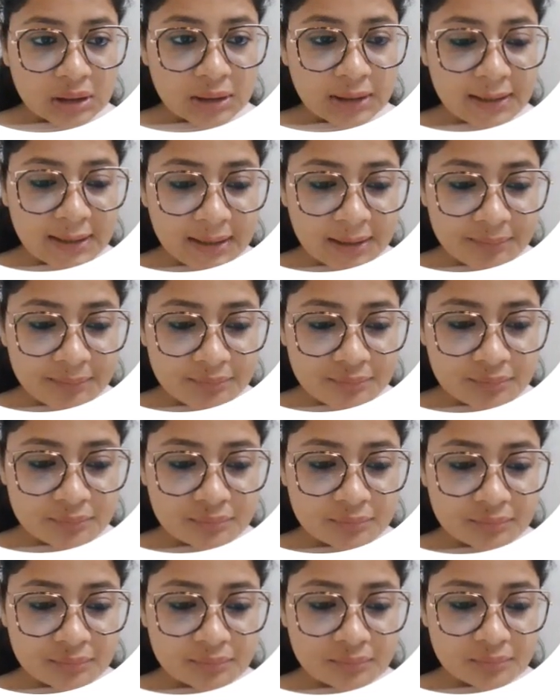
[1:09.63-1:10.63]
came
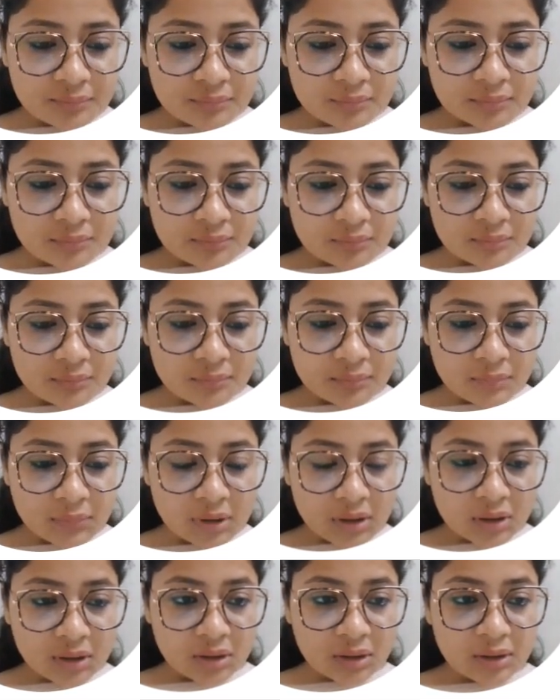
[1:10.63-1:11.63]

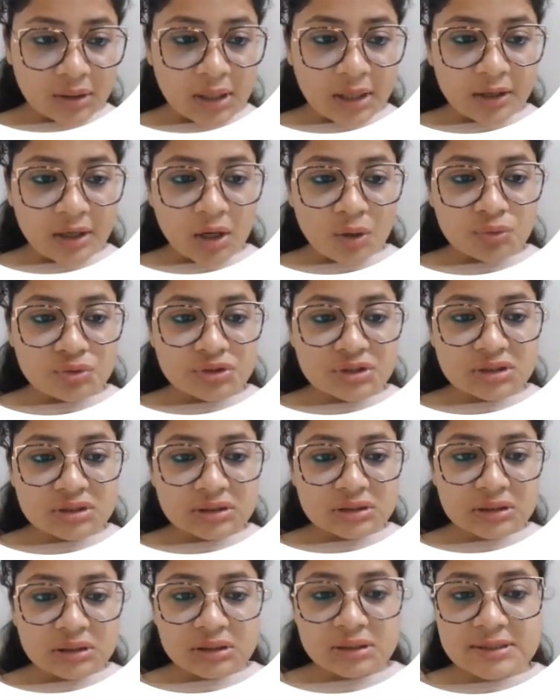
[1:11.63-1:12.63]
around
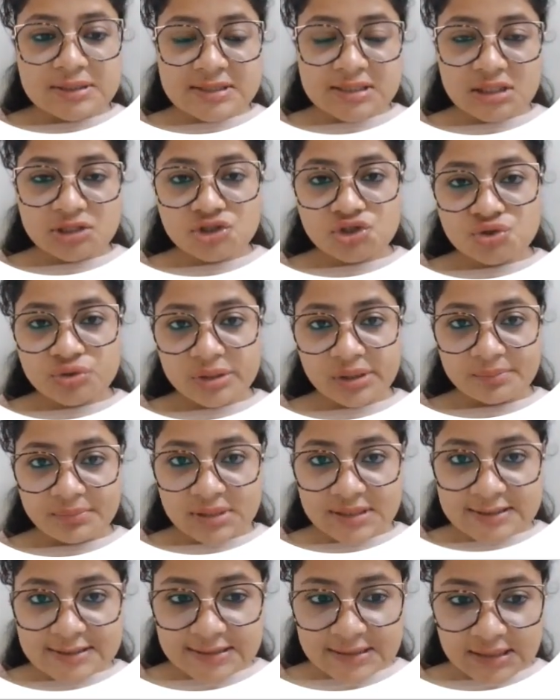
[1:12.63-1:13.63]
3rd century
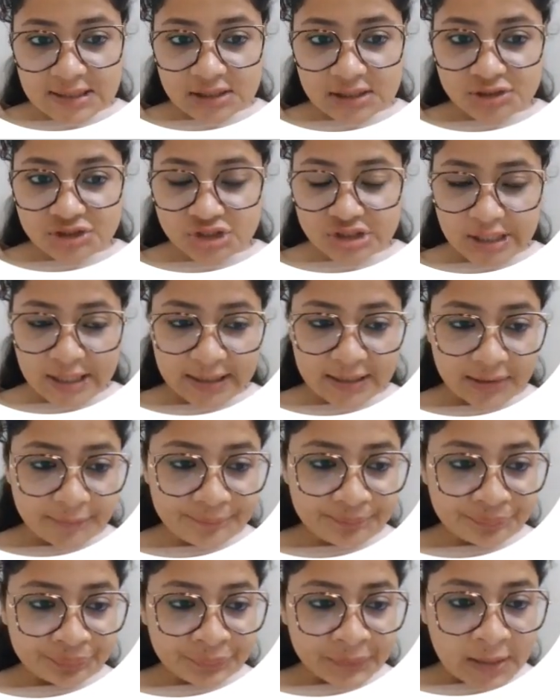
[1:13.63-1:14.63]
BC in China,
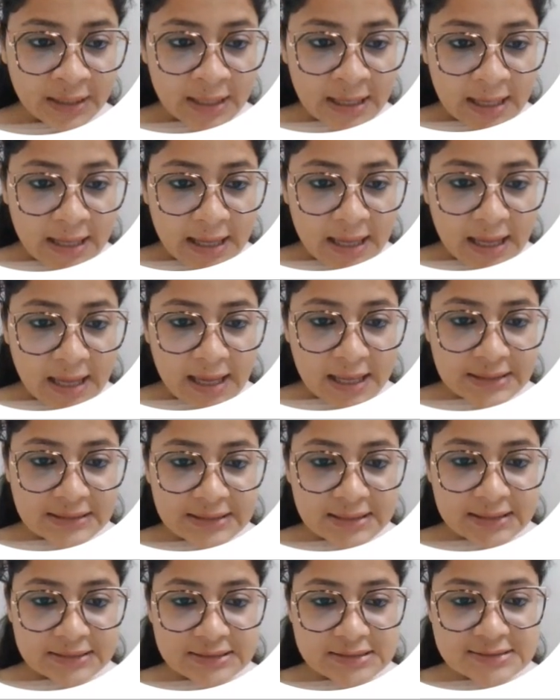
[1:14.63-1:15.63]
and
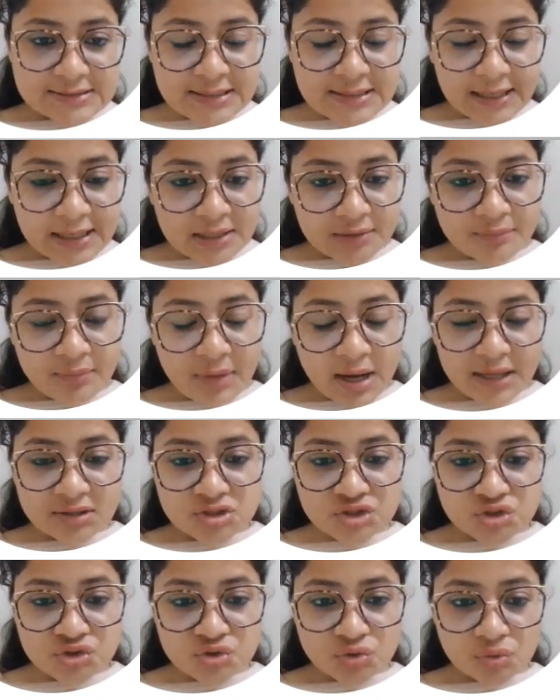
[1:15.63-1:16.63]
then the second
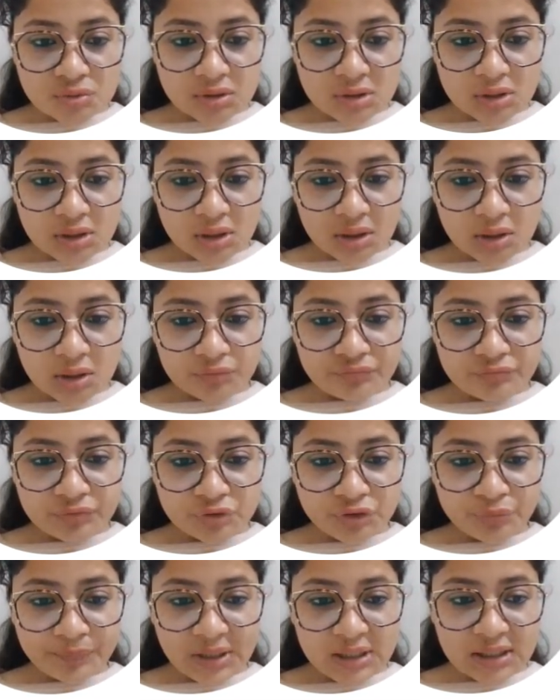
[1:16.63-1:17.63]
milestone
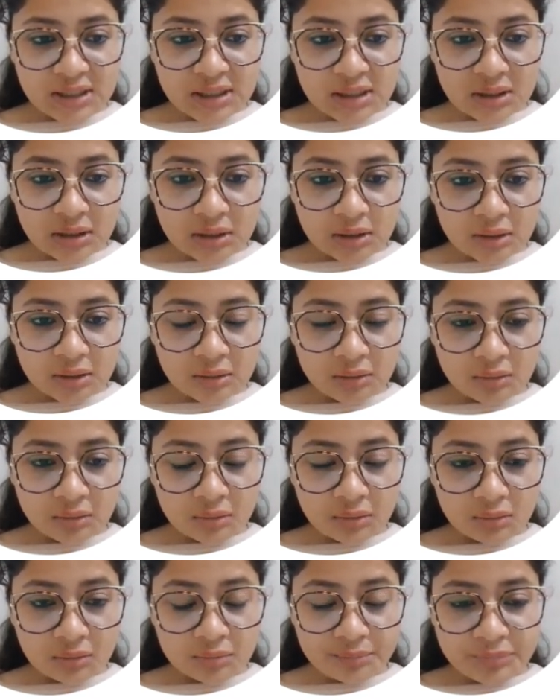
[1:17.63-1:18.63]
would be
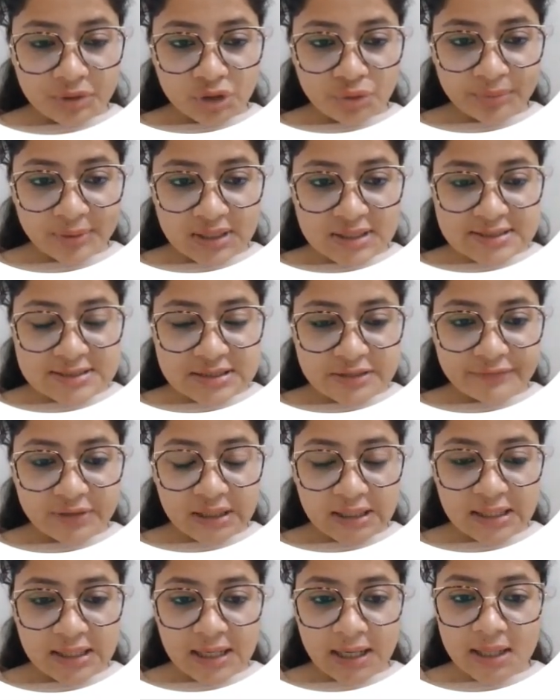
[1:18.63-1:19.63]
between
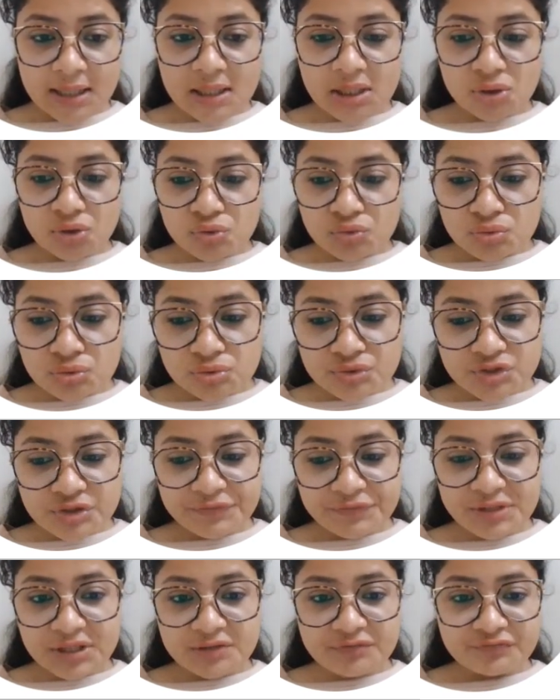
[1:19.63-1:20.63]
1792 to
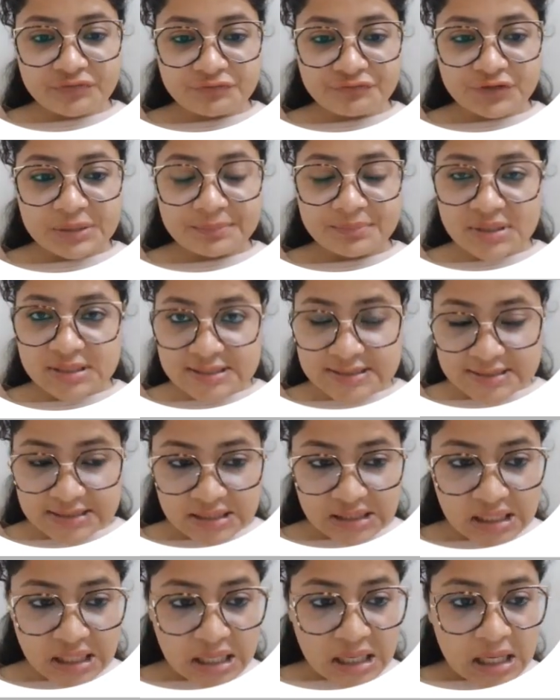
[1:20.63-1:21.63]
1750 BC,
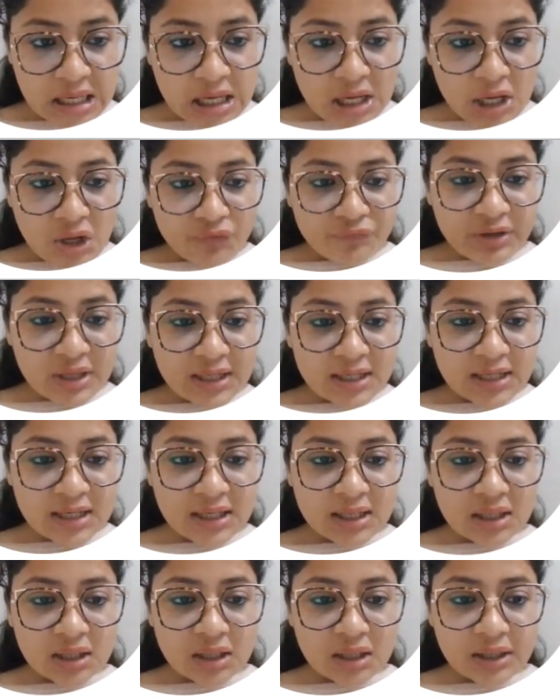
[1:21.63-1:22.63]
when
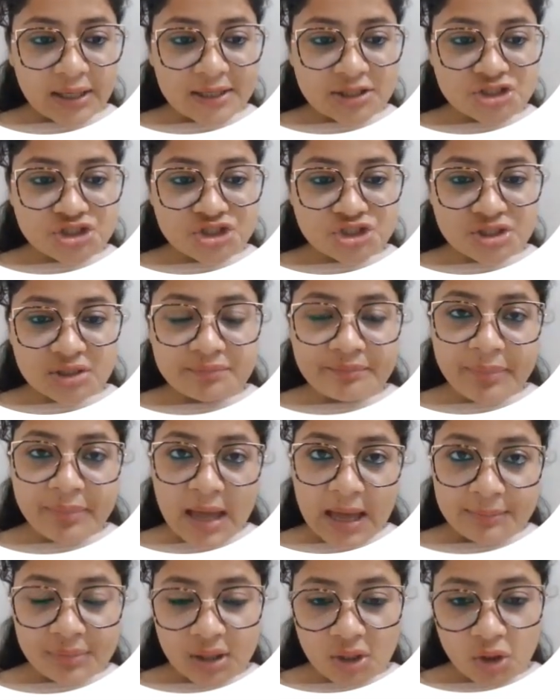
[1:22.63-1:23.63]
ancient
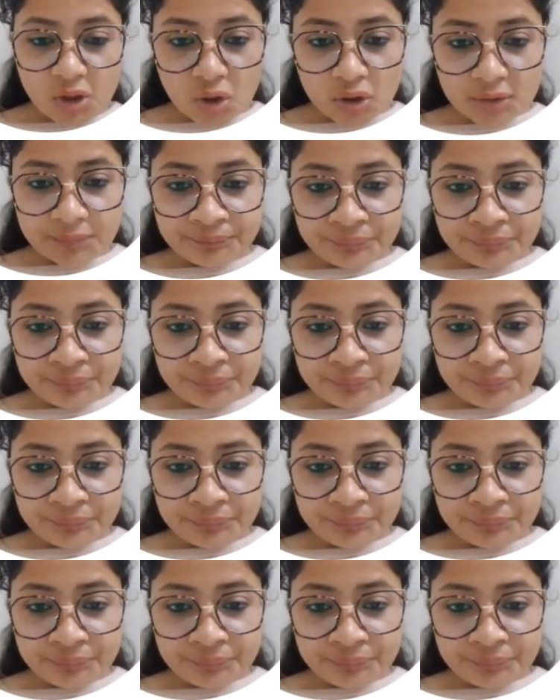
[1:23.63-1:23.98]
Babylon